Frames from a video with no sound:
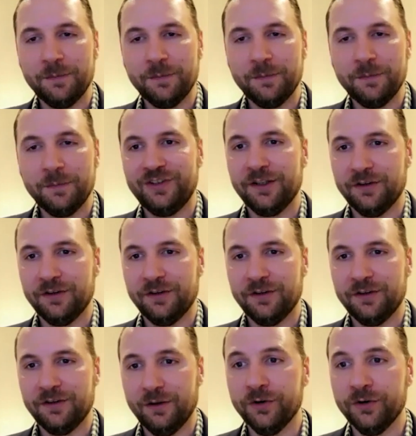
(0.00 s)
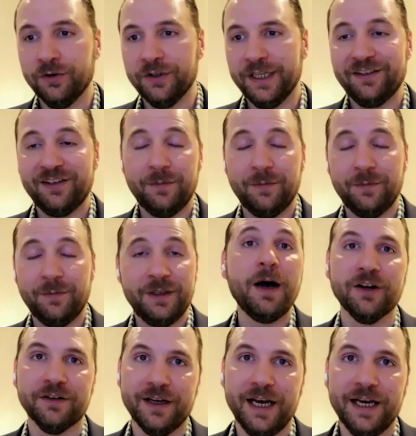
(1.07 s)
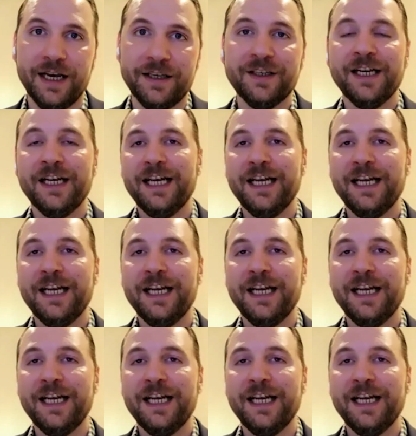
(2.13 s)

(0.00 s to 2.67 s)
that pushes down to the world. It has to be democratized.